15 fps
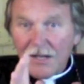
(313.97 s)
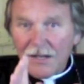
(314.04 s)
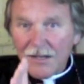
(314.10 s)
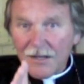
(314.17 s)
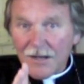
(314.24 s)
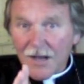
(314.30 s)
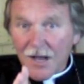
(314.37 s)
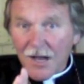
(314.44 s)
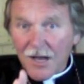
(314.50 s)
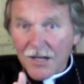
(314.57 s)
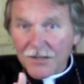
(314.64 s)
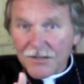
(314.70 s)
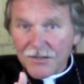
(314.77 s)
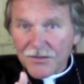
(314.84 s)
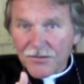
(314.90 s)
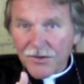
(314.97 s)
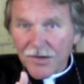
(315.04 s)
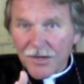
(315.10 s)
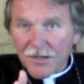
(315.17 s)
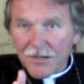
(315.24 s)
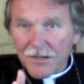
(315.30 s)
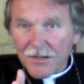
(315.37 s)
and concentrate
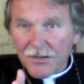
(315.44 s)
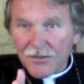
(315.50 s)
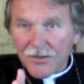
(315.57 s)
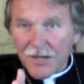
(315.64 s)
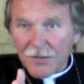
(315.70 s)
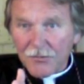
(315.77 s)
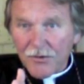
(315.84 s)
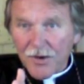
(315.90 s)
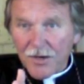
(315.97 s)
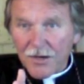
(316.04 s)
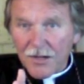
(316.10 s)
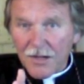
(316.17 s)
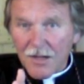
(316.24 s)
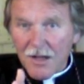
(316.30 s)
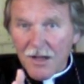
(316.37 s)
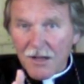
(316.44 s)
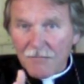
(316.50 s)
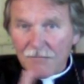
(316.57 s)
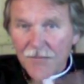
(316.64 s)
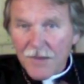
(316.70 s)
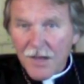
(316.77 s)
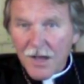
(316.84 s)
on the hill that I'm trying to climb,